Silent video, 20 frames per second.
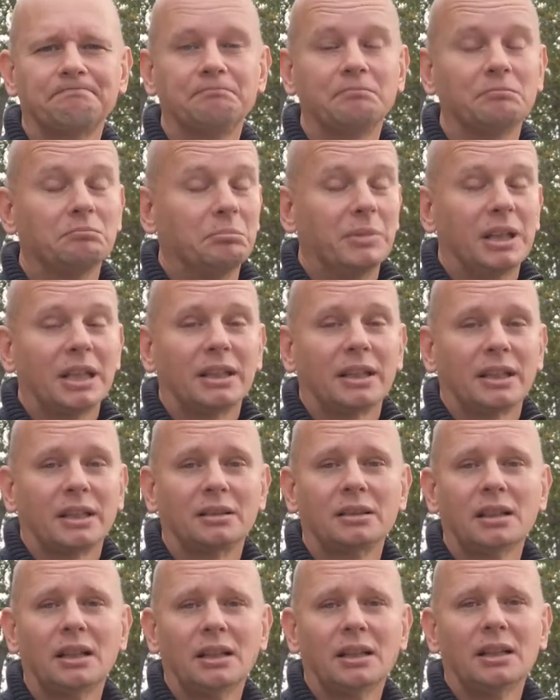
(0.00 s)
meaning
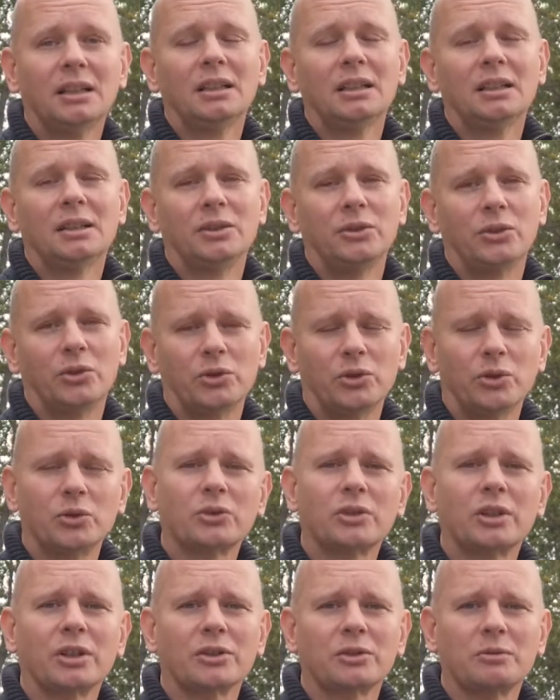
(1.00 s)
you're
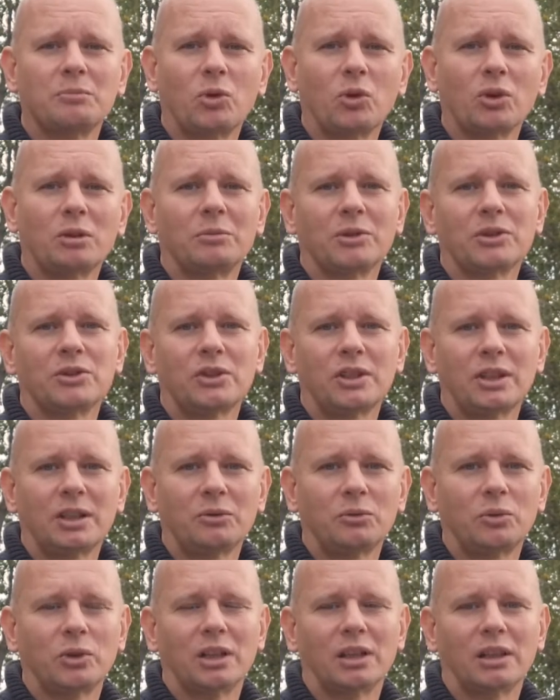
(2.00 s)
using a smaller machine
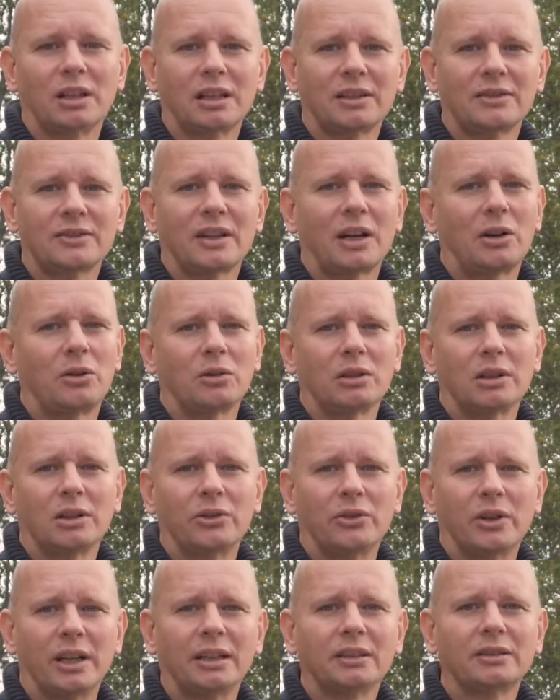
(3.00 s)
with a less hourly
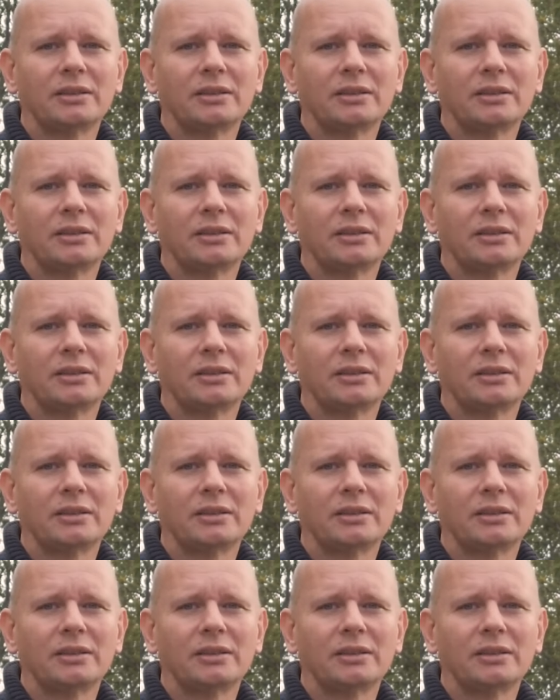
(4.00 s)
rate,